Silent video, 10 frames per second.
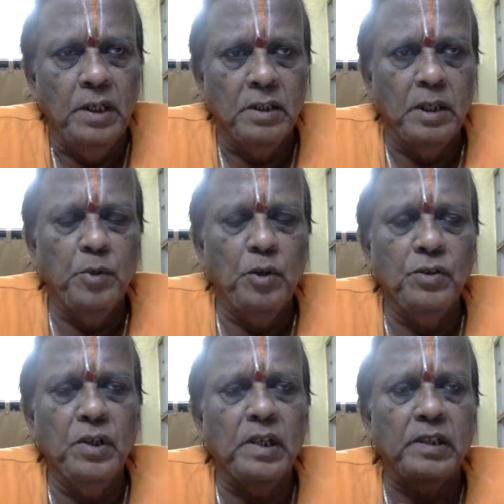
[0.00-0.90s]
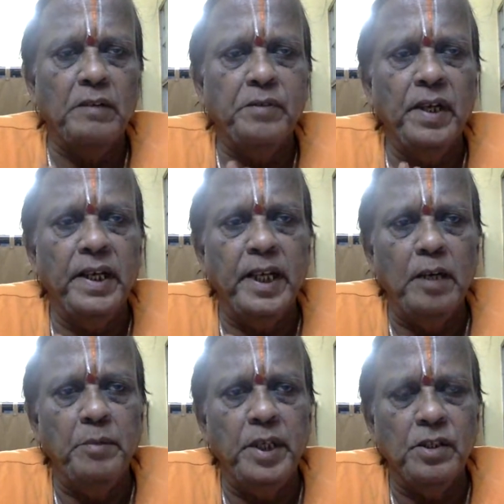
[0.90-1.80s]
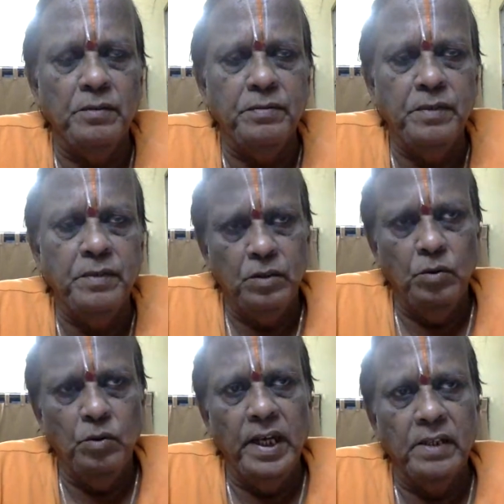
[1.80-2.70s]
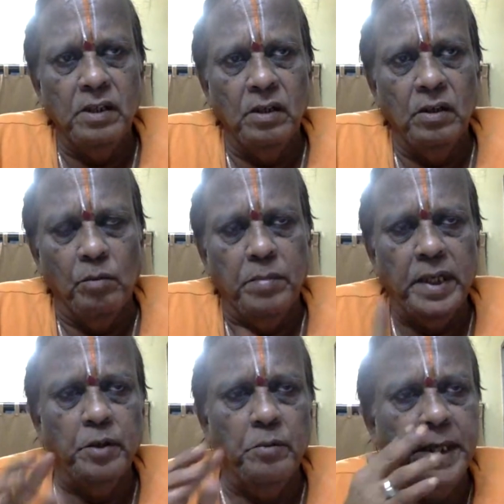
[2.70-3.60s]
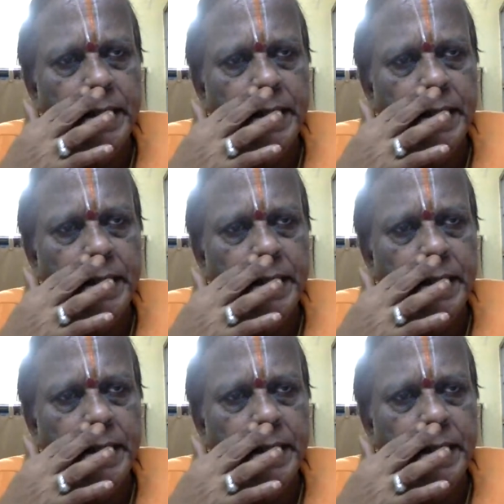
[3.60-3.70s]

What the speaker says: Suppose you suffer a damage of 2 lakhs alone, but you make a